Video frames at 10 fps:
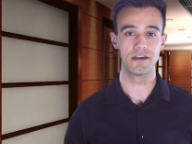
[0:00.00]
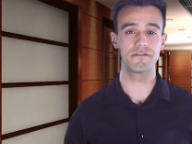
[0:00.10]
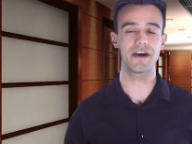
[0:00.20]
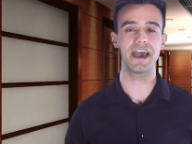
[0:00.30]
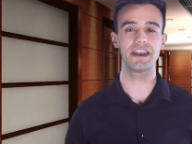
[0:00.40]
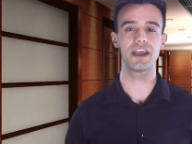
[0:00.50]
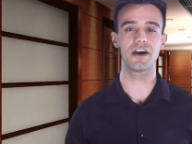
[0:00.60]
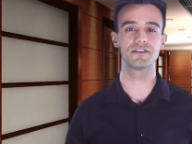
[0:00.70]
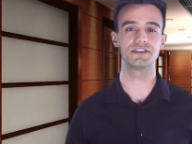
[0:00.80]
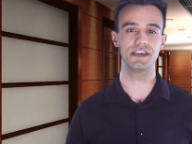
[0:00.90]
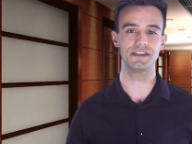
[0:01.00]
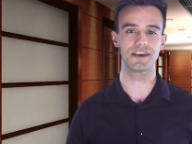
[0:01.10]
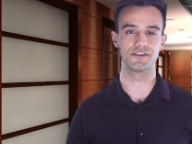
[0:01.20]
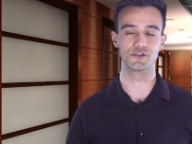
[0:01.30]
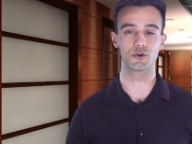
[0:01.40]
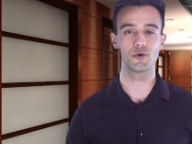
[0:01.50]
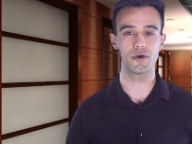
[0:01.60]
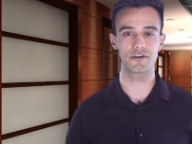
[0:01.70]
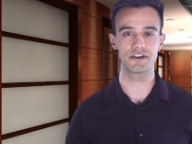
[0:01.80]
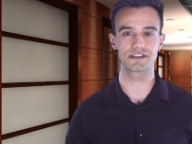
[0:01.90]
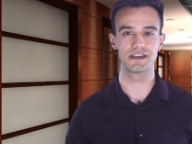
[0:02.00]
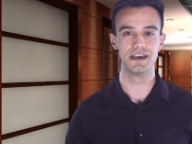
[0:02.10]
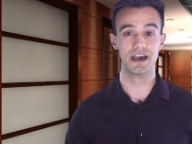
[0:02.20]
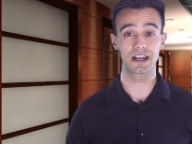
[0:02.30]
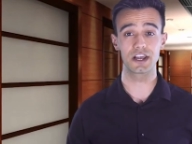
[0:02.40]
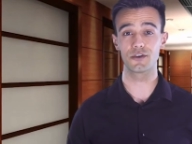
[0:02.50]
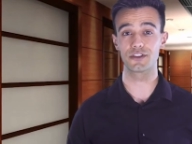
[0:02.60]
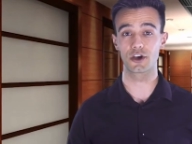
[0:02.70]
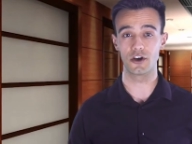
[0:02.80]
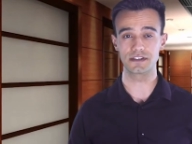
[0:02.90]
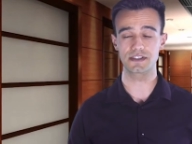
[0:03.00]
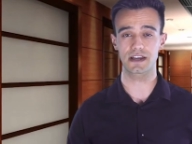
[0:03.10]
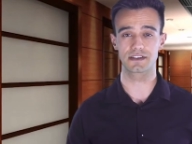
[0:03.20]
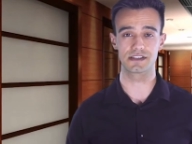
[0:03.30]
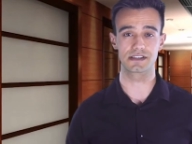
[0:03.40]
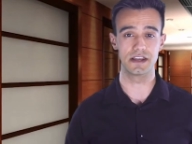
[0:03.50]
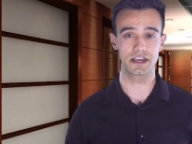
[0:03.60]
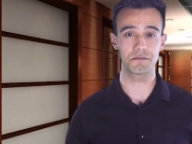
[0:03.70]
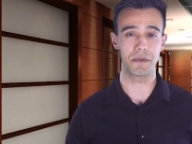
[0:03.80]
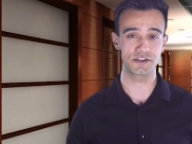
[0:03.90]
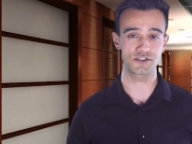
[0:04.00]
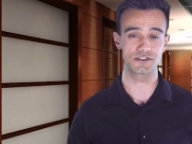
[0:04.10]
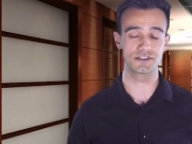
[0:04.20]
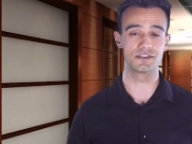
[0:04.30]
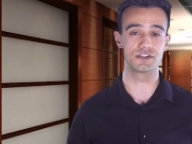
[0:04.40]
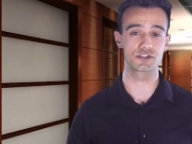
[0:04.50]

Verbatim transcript: For any other details or queries, click on the Contact Us link mentioned in the